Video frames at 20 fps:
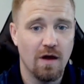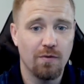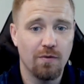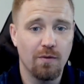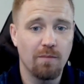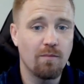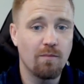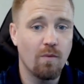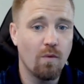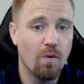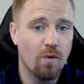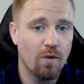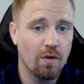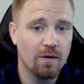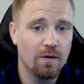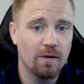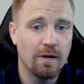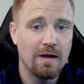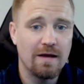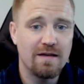The
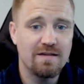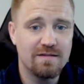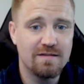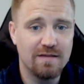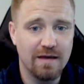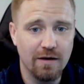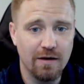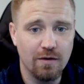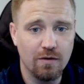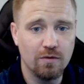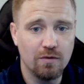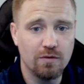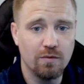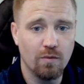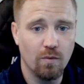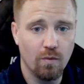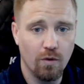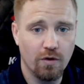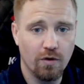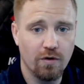more skilled
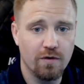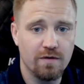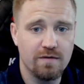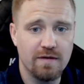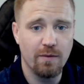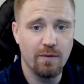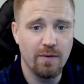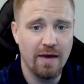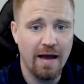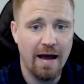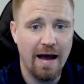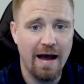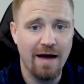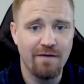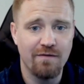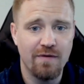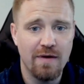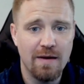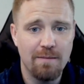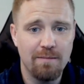workers we have